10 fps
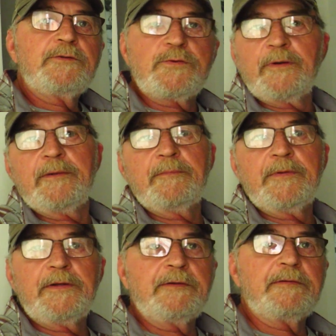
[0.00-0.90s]
trim
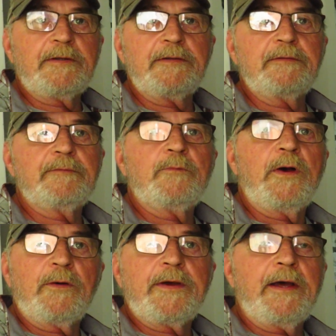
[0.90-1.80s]
and
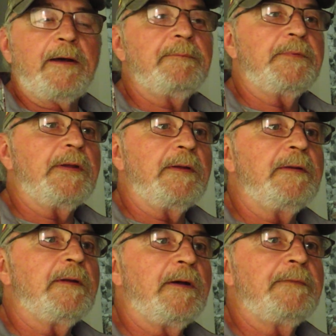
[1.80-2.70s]
well kept.
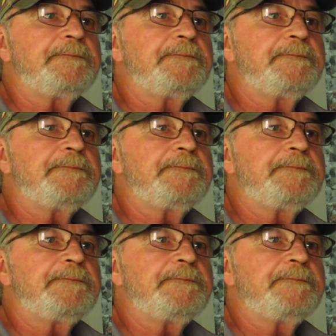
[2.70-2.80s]
And